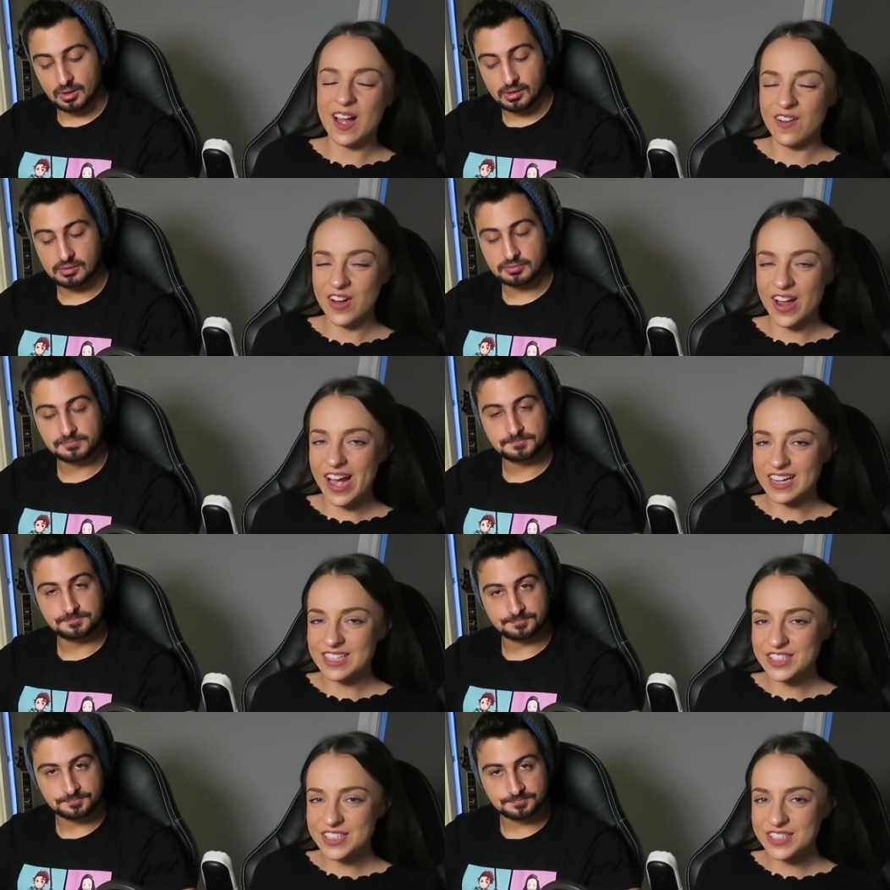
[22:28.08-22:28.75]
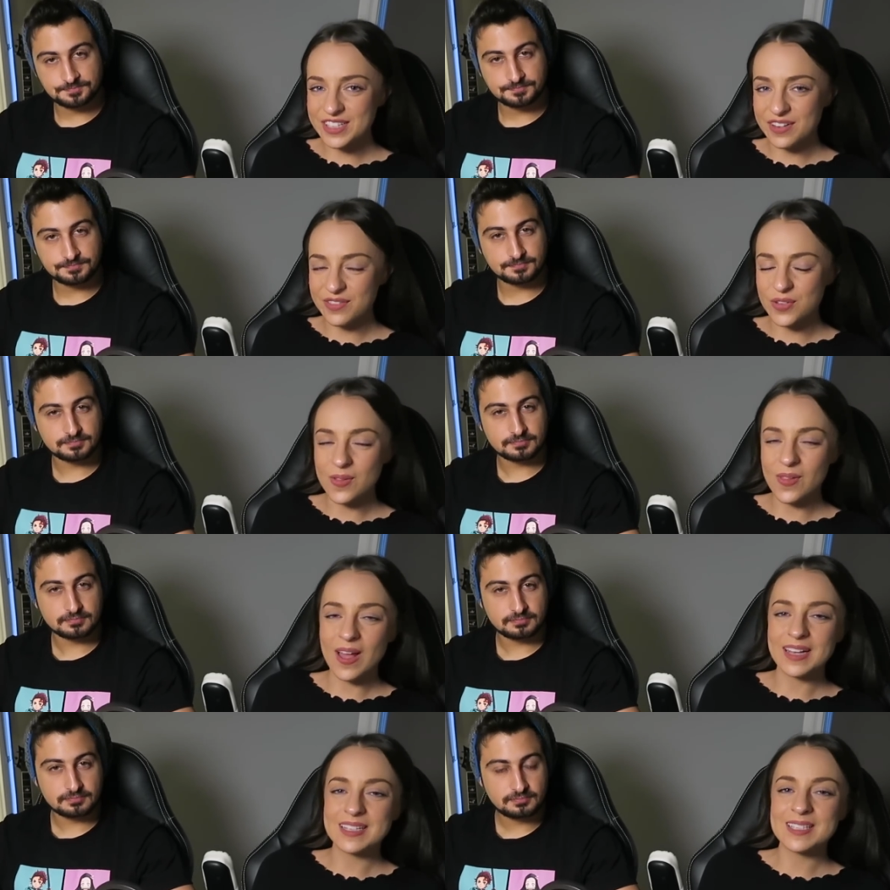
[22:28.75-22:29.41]
Speaker 1: our reaction. If you
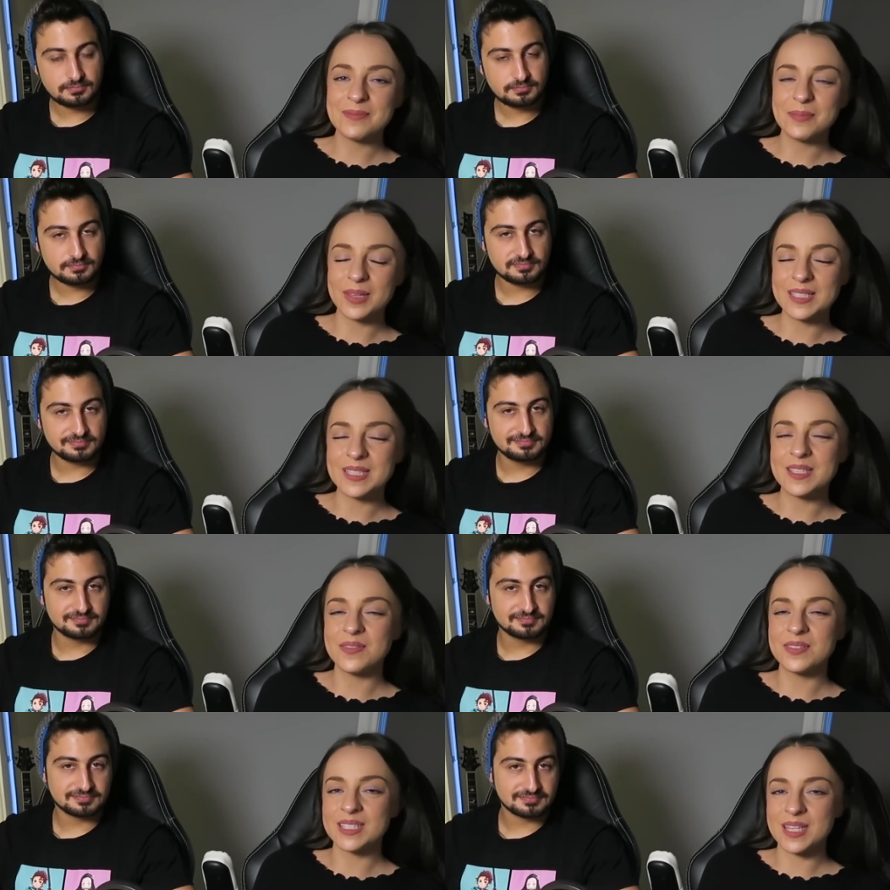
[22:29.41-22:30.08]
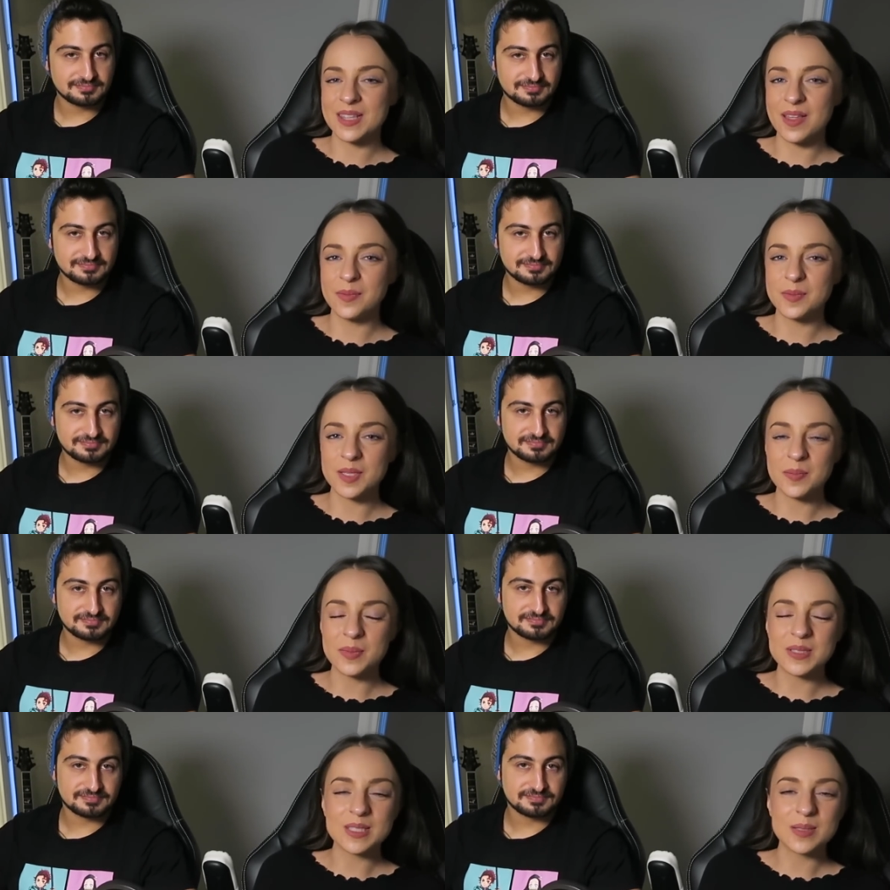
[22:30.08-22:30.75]
liked it, please give us a thumbs
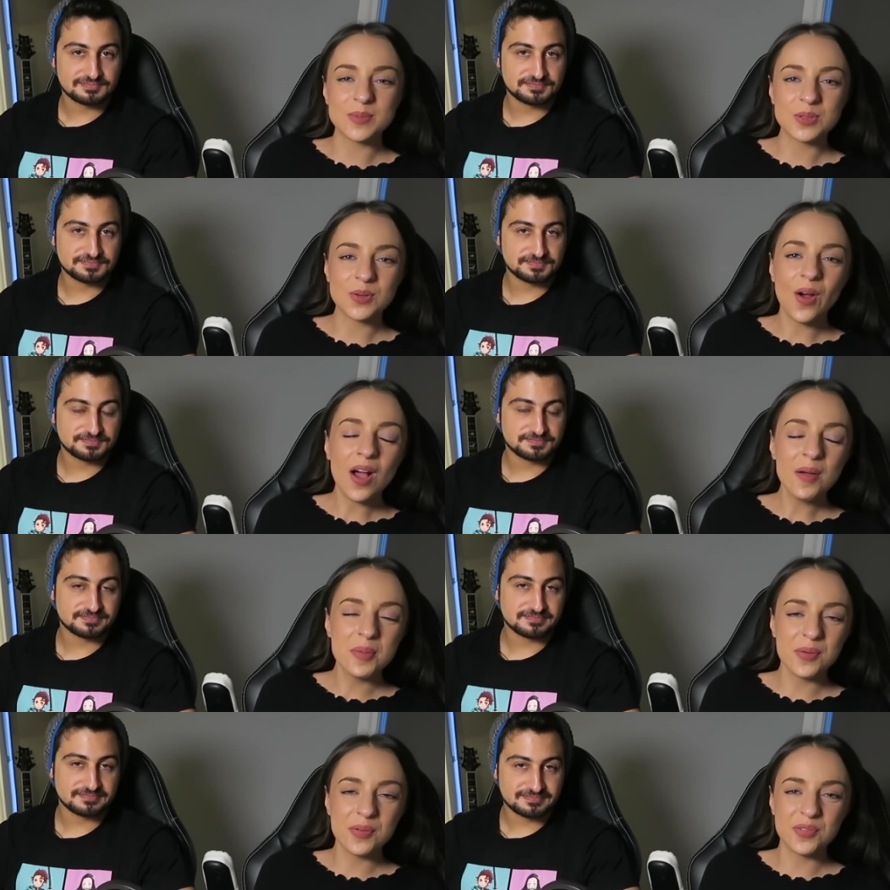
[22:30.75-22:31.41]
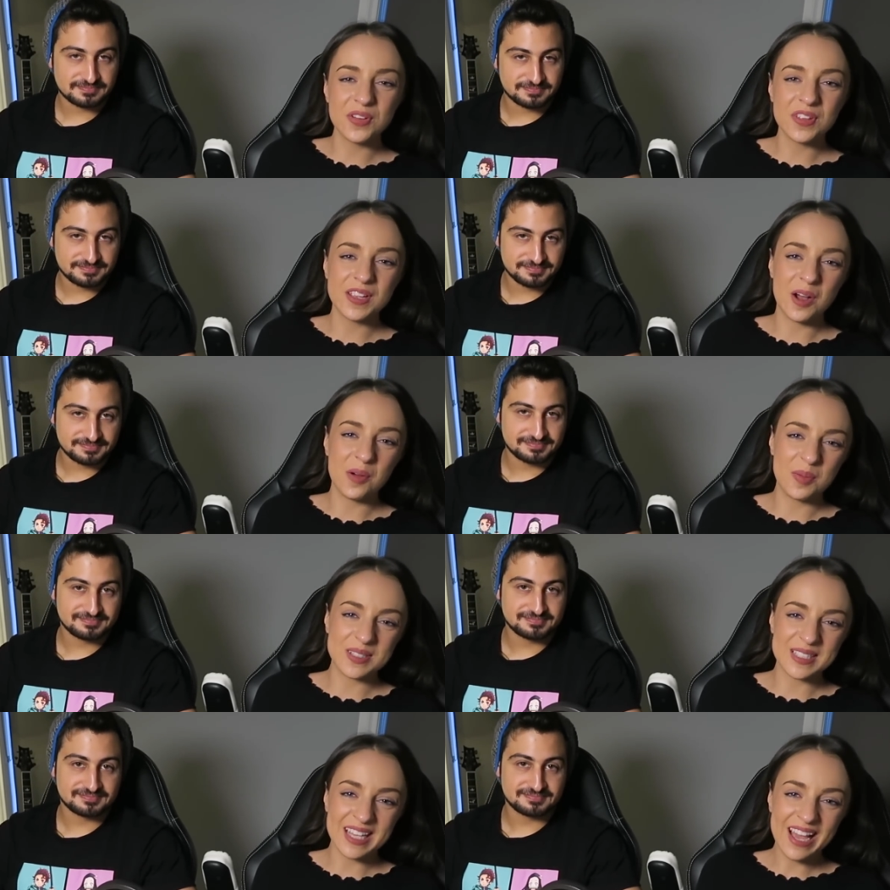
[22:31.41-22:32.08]
up and subscribe. It would really help
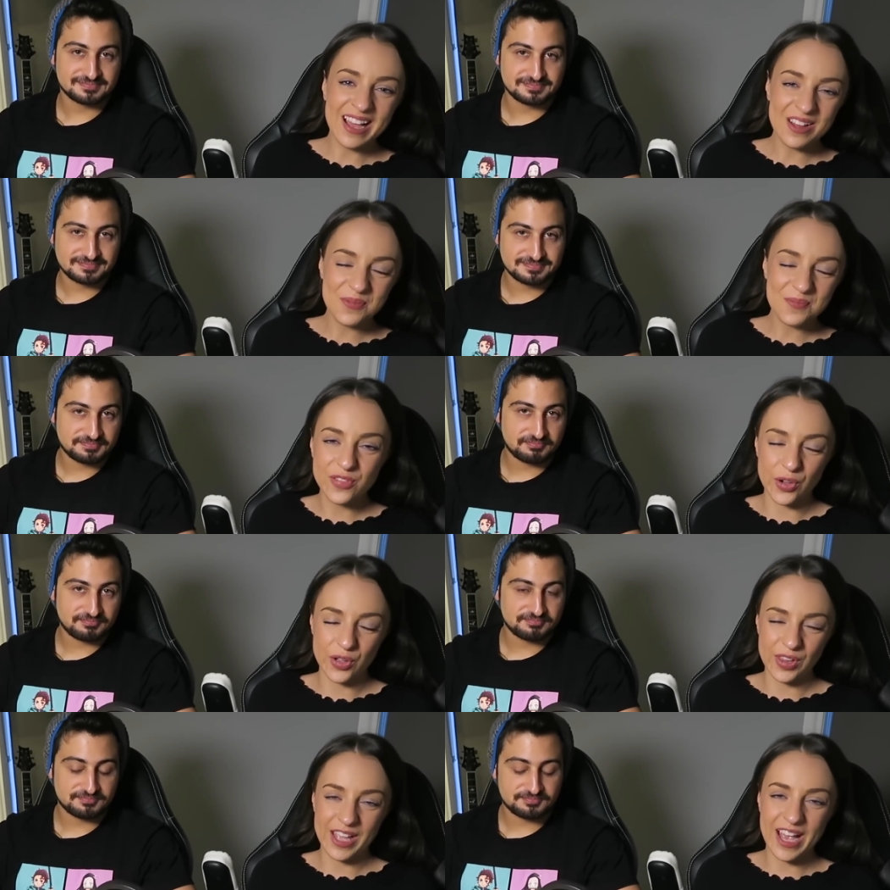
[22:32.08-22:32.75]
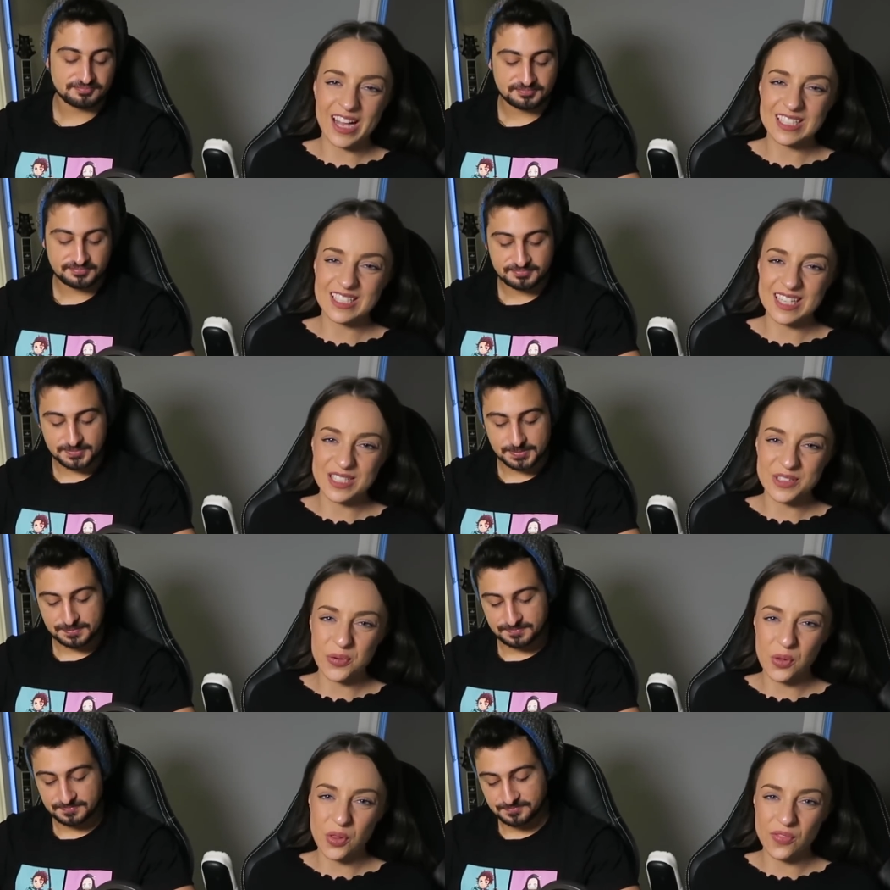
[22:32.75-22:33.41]
us out. For early access
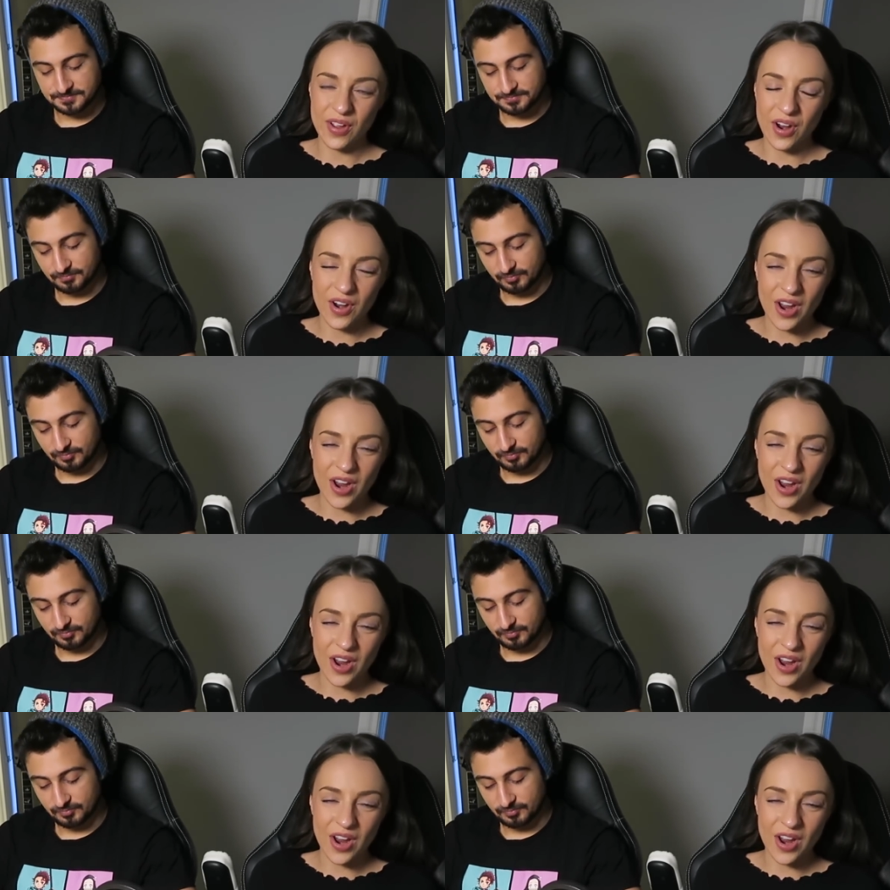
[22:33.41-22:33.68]
to all of our